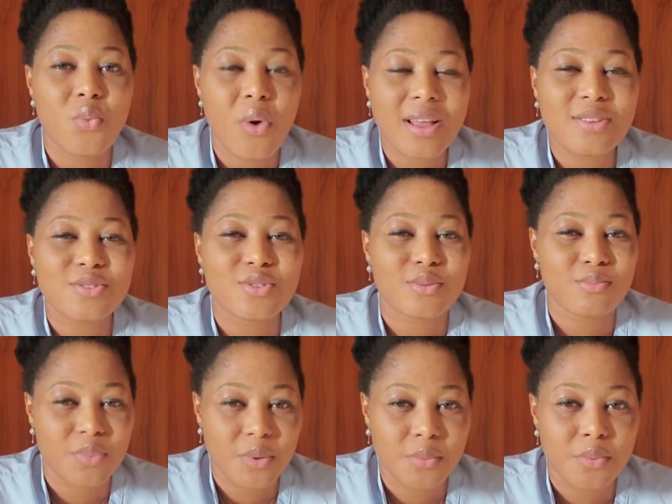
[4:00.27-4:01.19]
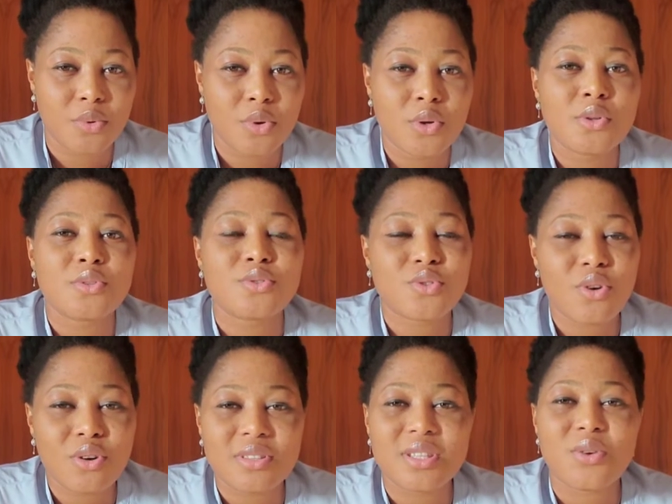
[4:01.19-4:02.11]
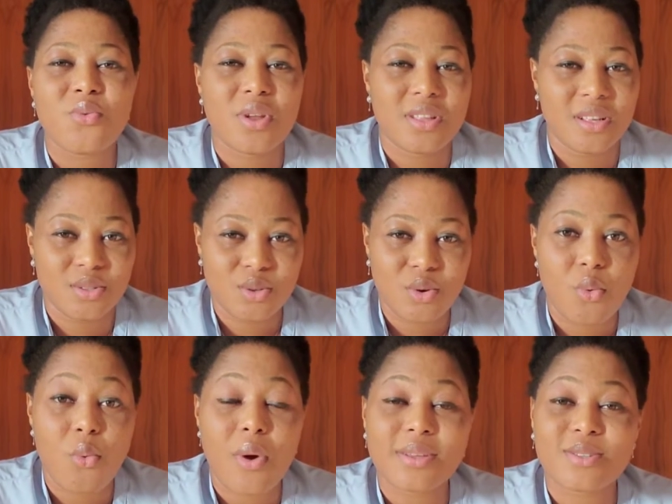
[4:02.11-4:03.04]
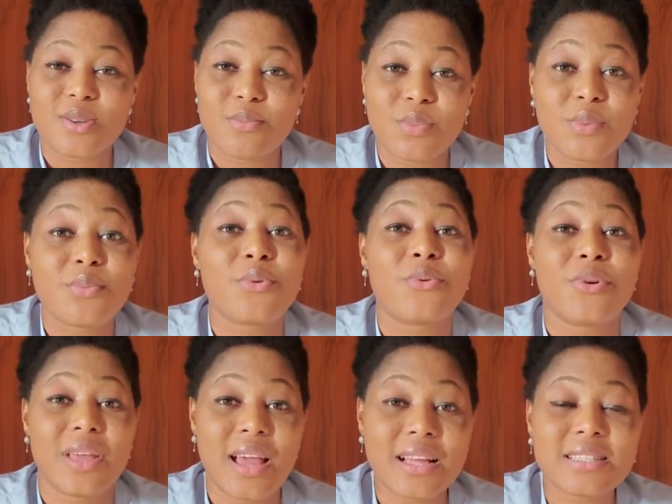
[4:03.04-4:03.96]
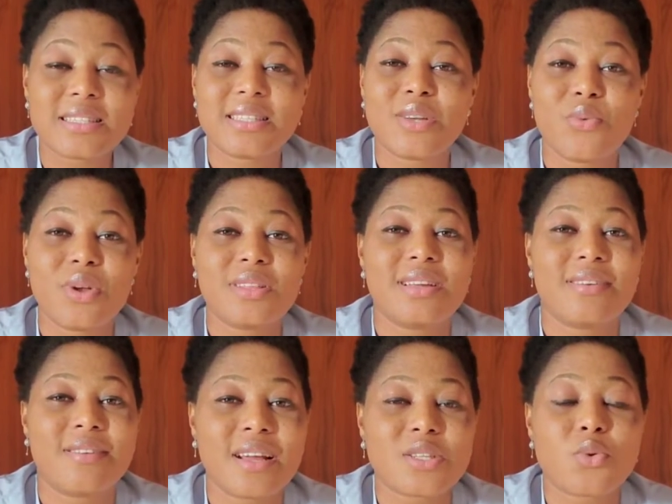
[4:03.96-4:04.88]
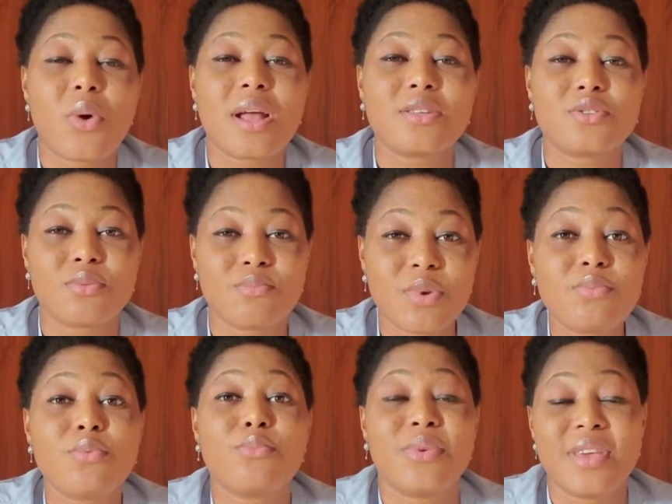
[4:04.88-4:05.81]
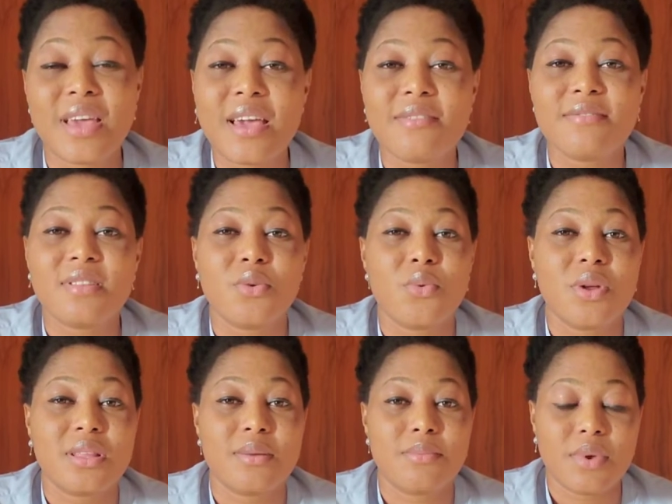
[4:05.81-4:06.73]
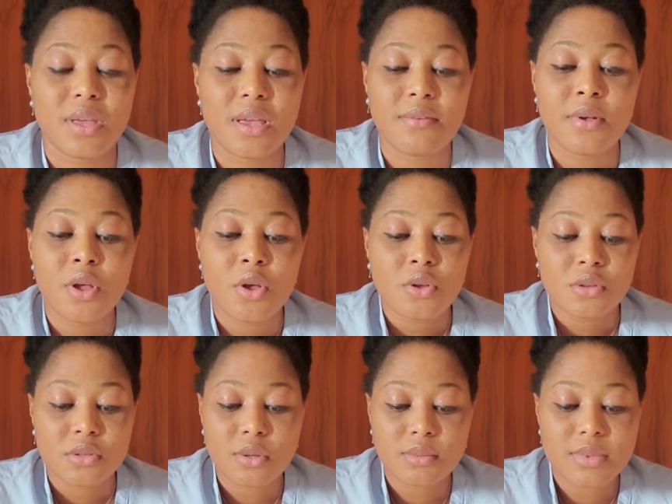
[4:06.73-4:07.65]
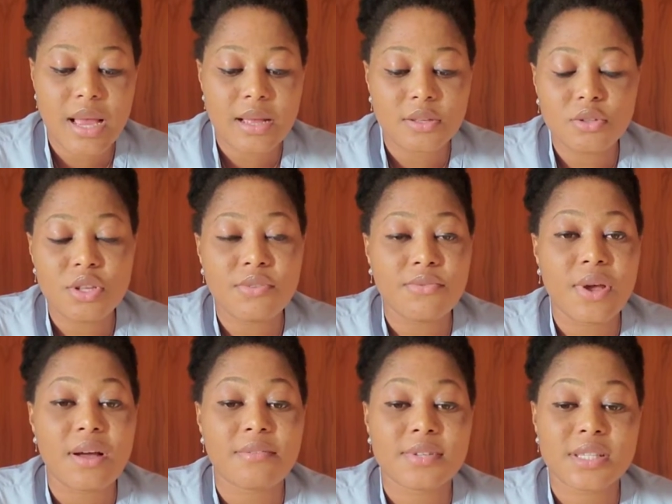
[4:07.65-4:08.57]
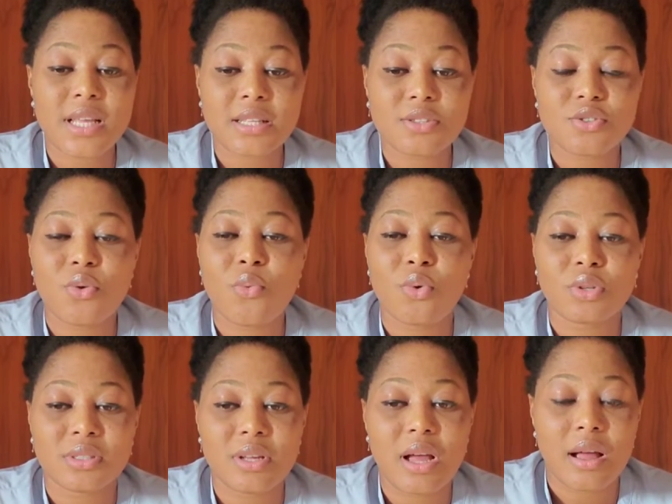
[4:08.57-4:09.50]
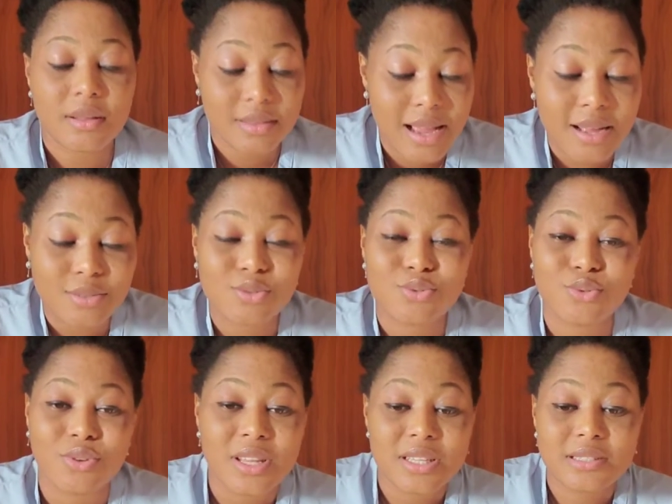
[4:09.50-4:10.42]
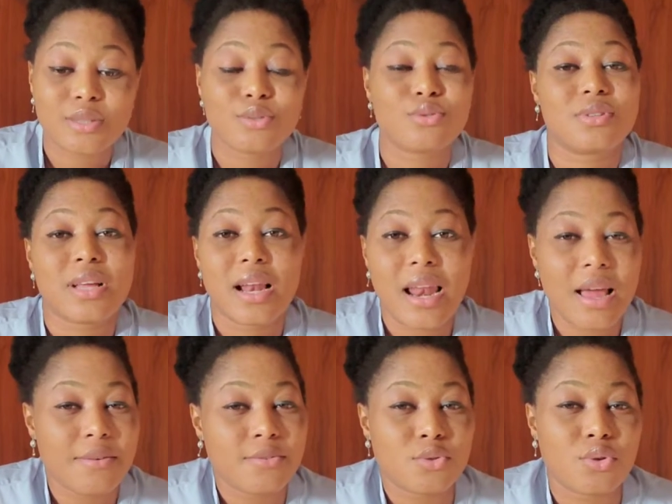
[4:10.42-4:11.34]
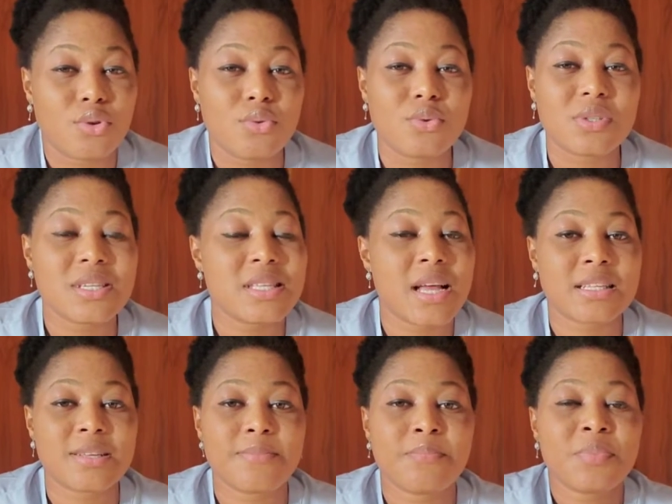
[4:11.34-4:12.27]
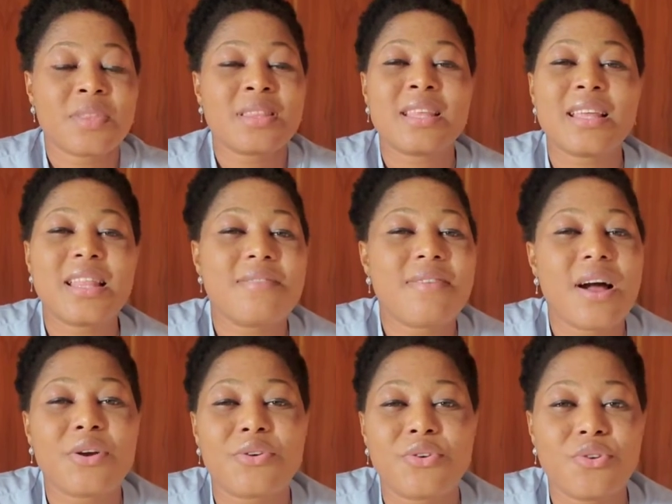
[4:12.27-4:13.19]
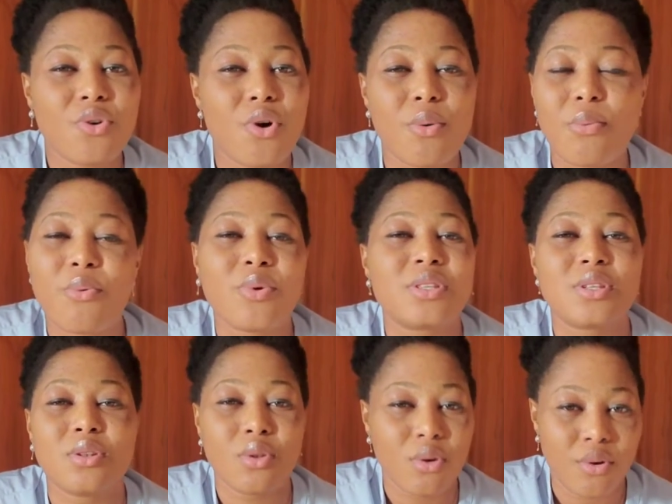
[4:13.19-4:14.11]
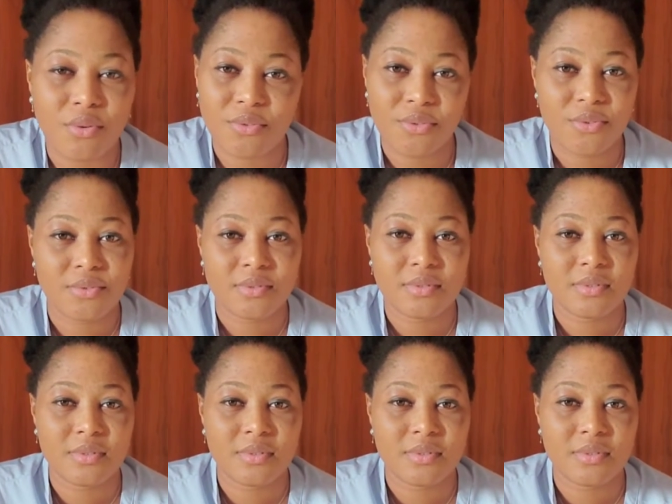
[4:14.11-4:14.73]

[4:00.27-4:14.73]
why some people talk the way they talk, why some people react the way they react, why some people behave the way they behave. Sometimes, I don't know if you have sat someone down to listen to their life story, you see that they never grew up with love.